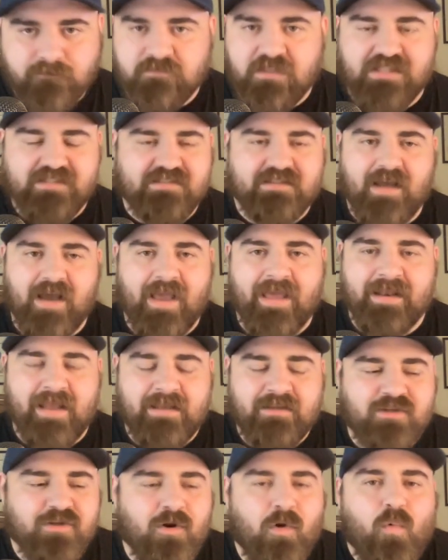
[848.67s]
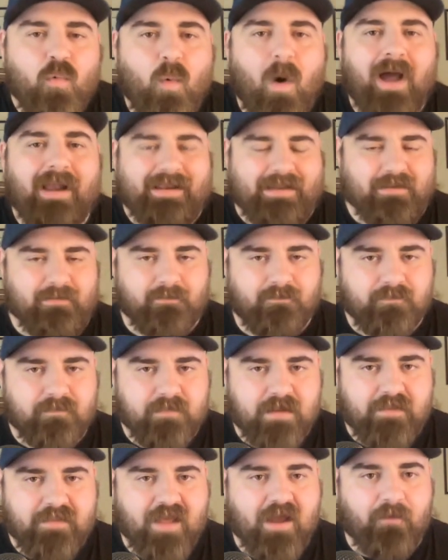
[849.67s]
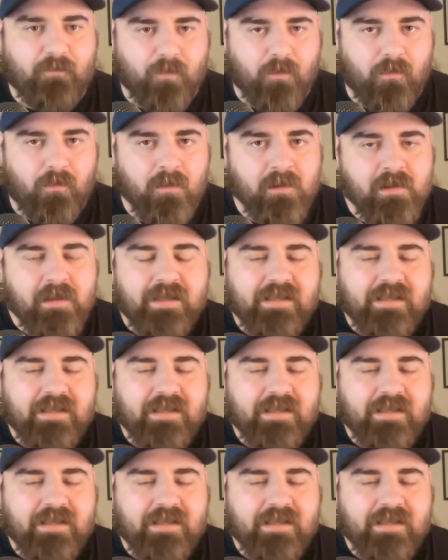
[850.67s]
That's not, and, and you don't want him in that role.